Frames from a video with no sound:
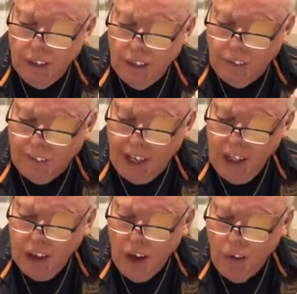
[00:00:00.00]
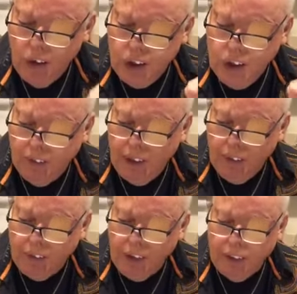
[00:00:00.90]
the faith which should be
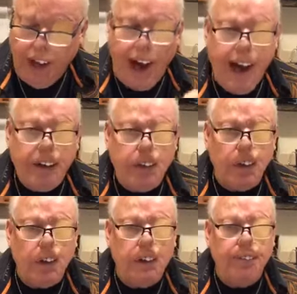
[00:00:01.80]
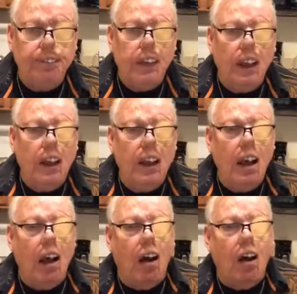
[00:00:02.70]
revealed afterward.
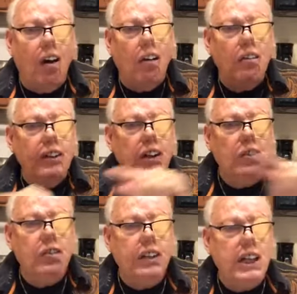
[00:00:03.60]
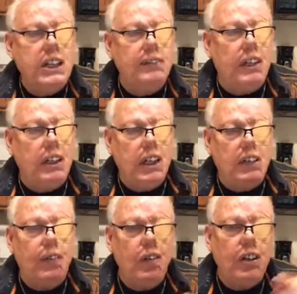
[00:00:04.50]
All the Old Testament is
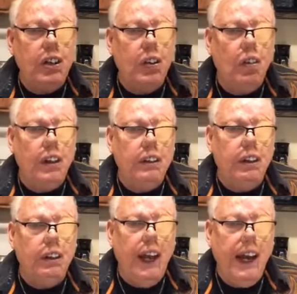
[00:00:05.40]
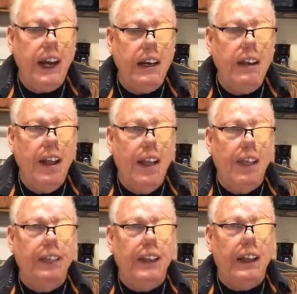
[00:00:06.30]
pointing to what the day
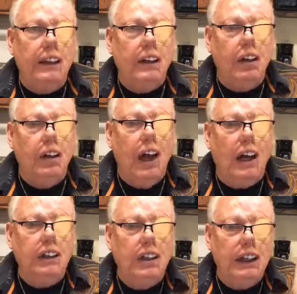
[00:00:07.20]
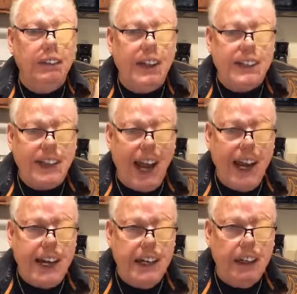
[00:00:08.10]
that God could live
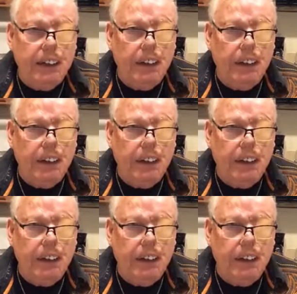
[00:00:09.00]
inside.